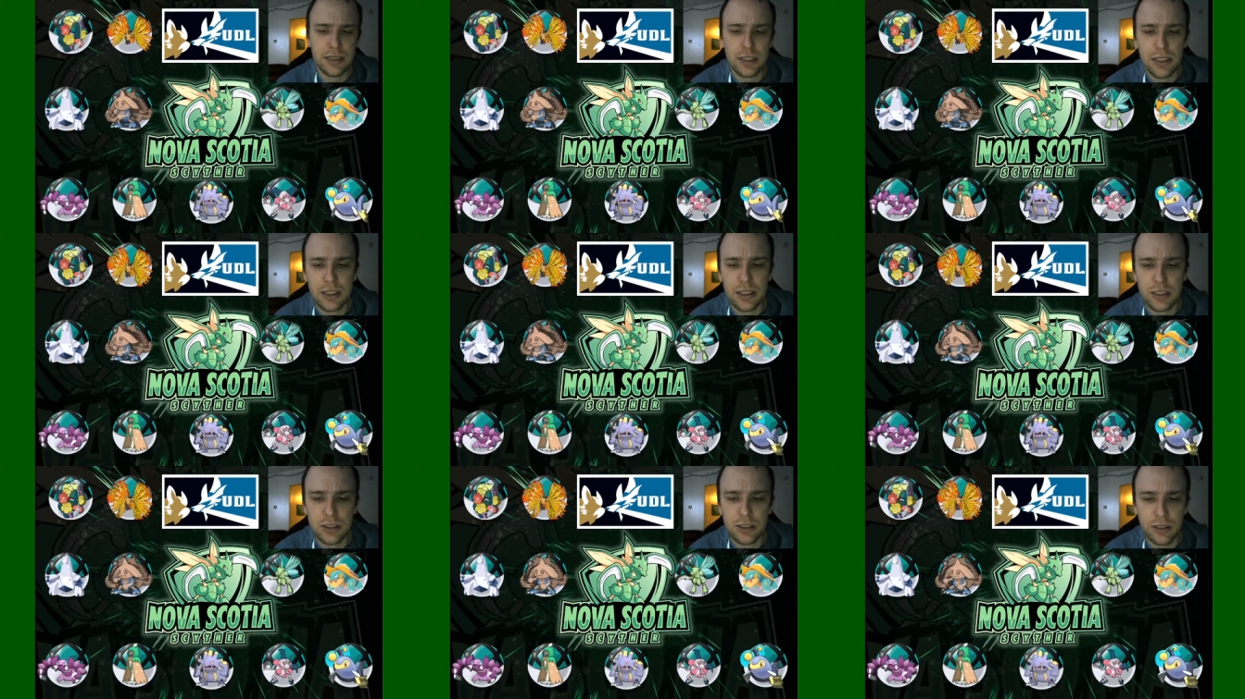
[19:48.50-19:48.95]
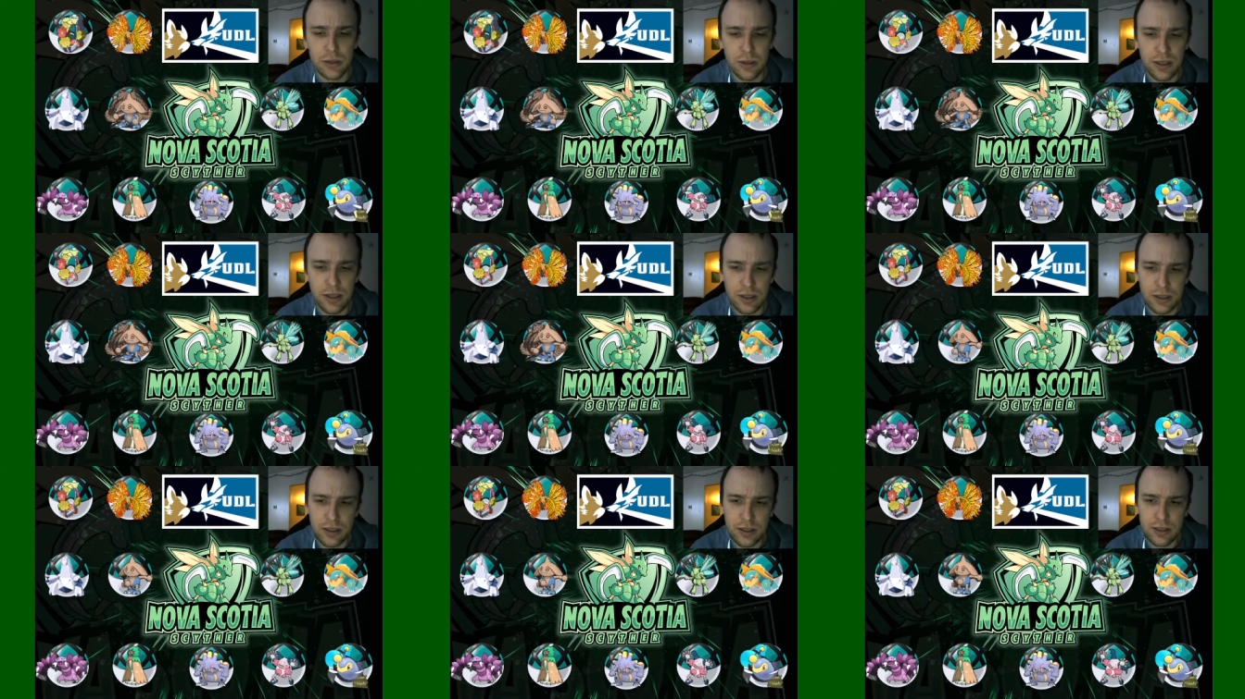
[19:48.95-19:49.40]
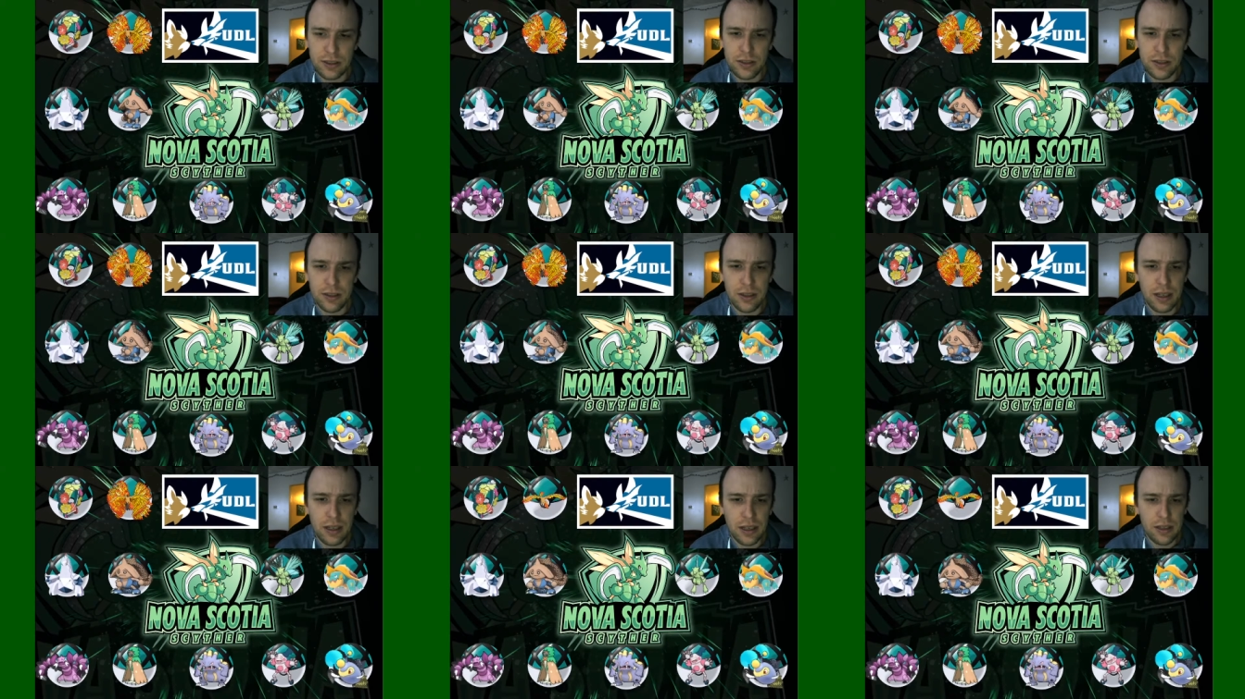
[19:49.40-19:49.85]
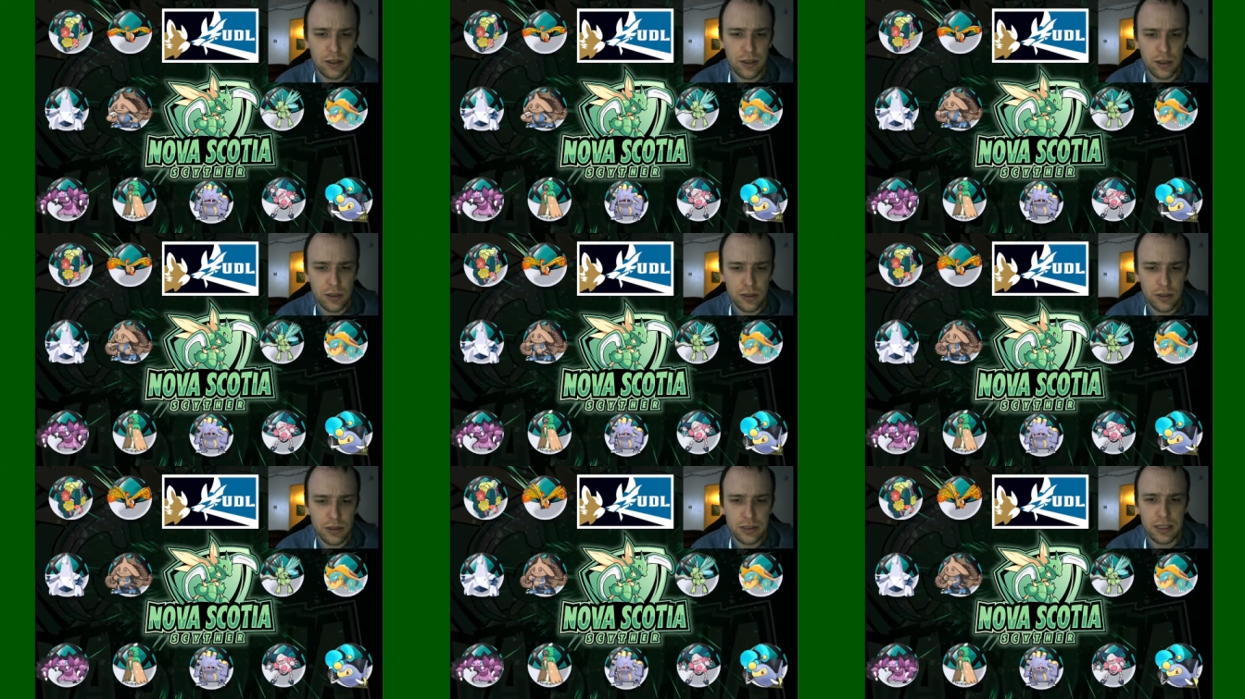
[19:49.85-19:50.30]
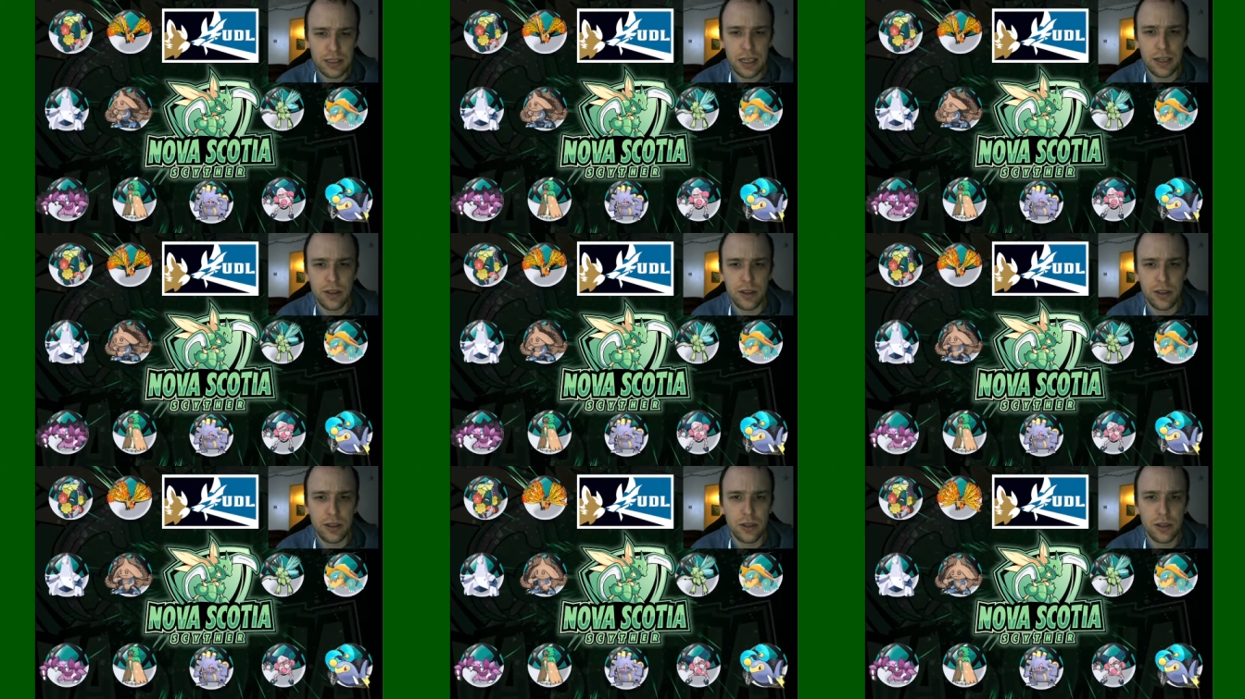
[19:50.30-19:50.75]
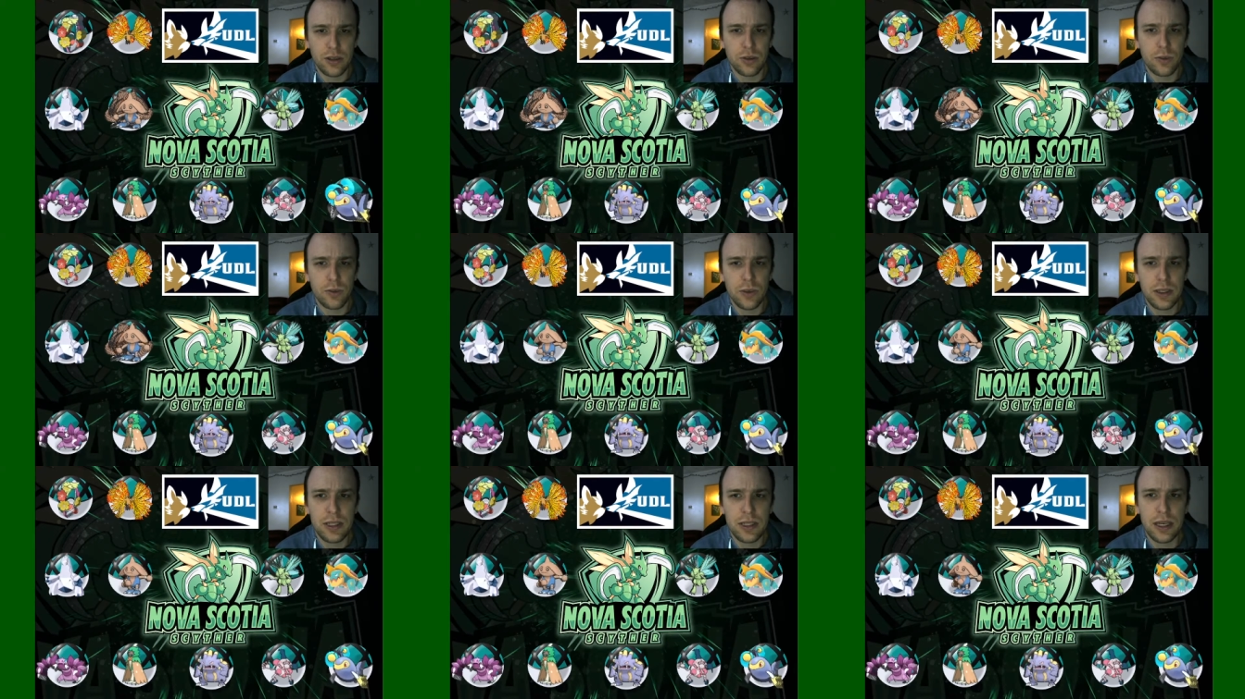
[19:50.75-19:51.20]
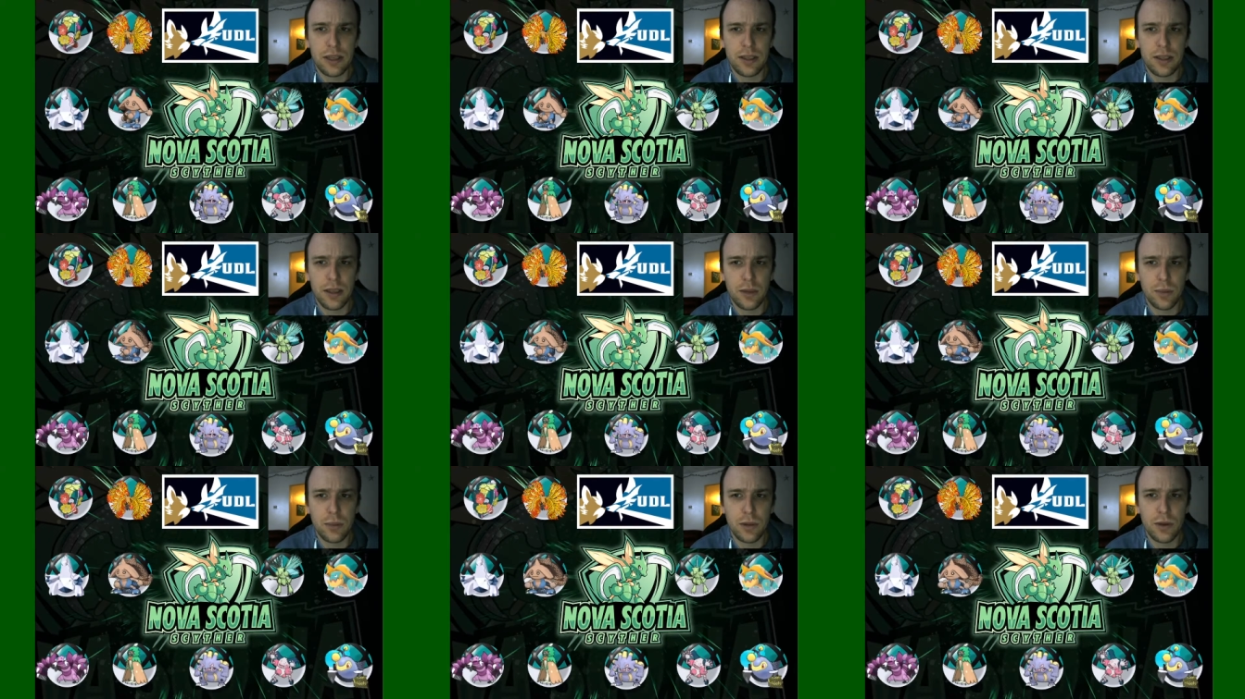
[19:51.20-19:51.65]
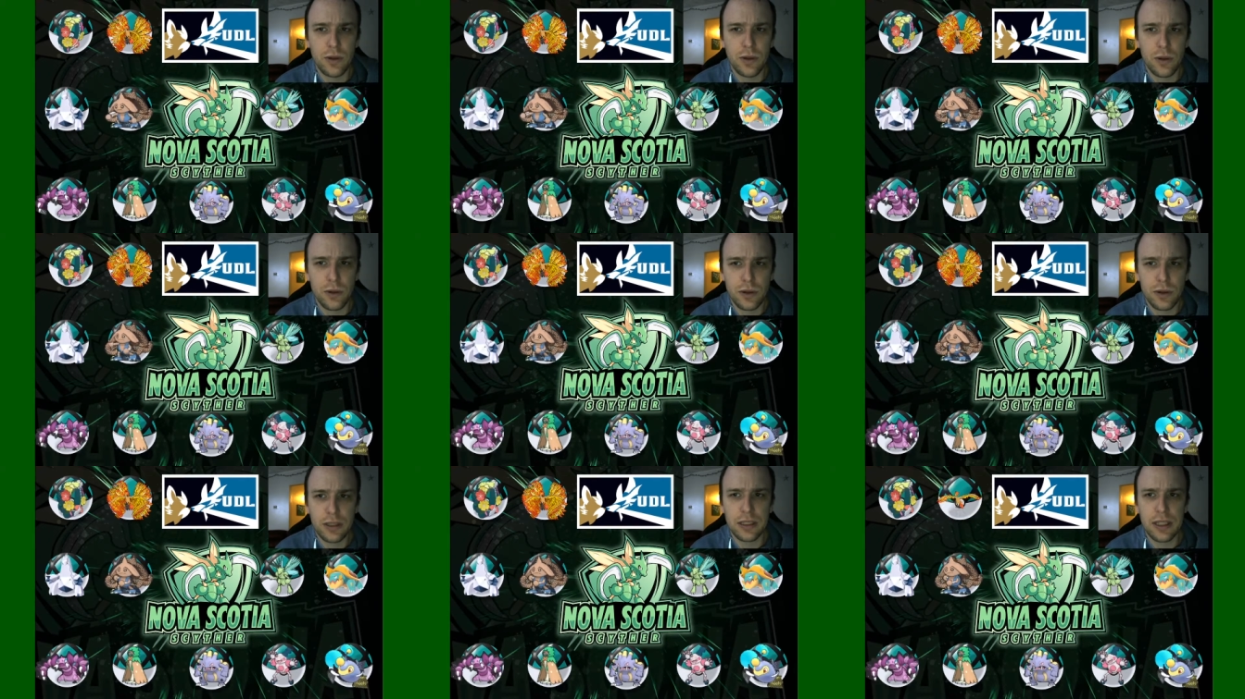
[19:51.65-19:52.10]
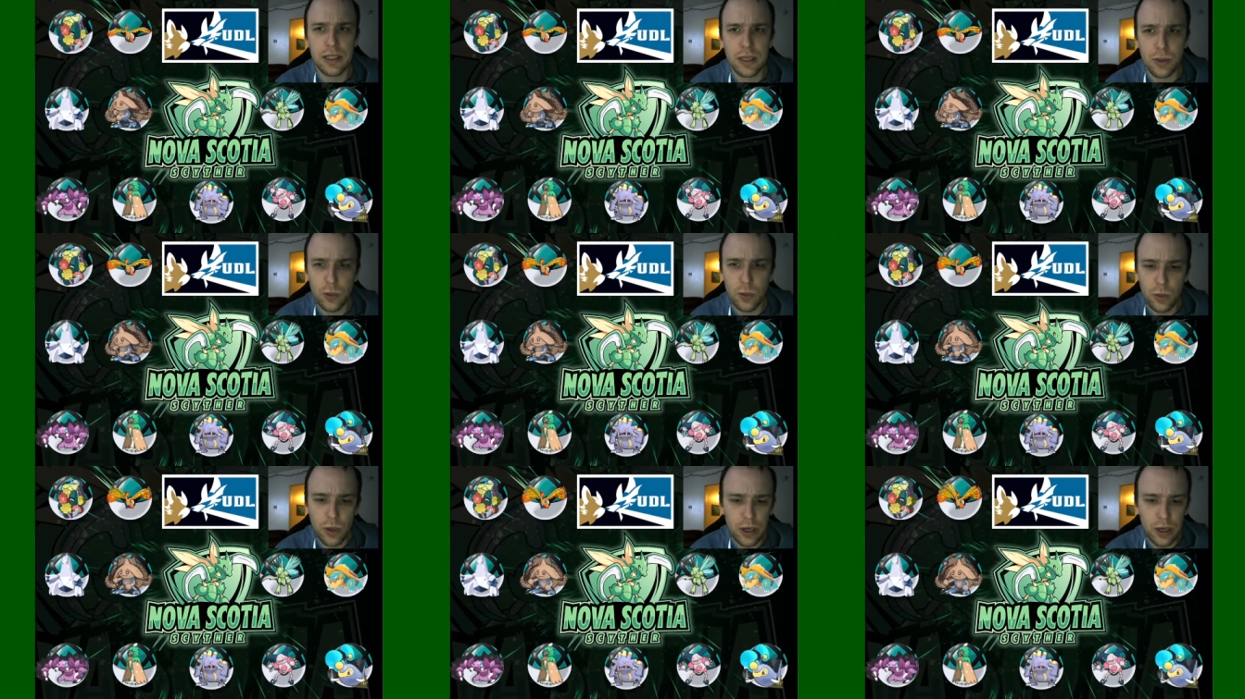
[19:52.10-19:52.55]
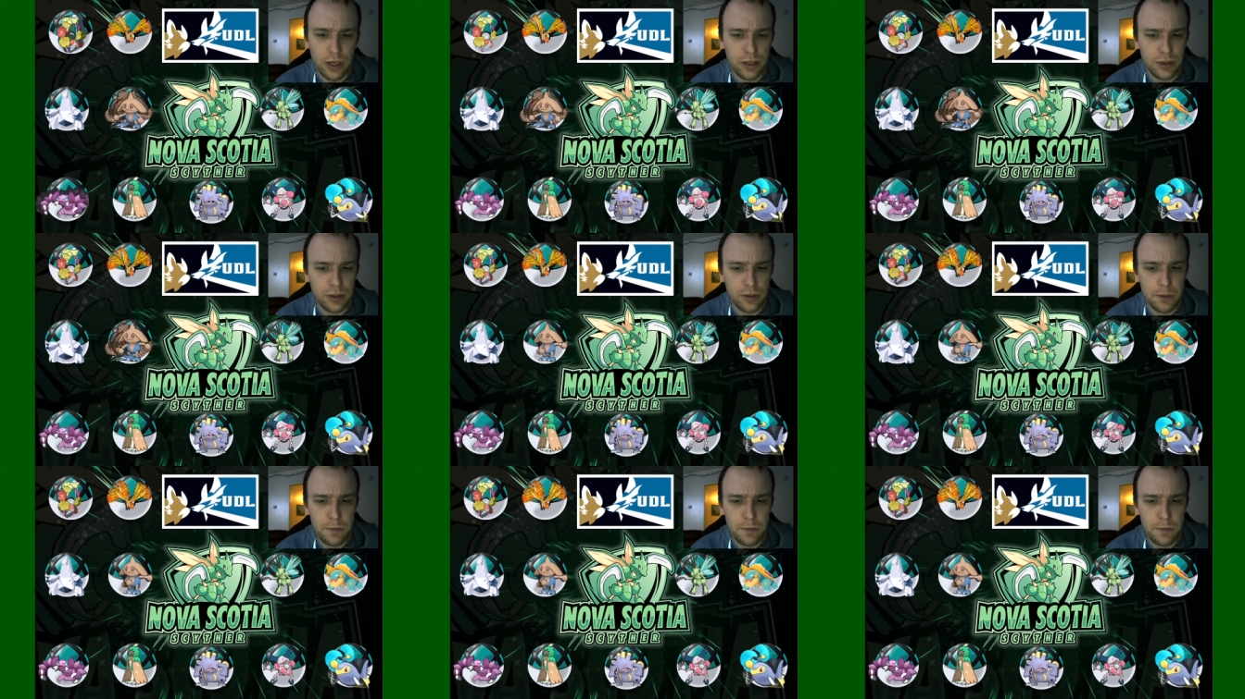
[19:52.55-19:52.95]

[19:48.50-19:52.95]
So altogether, we end up with only like 1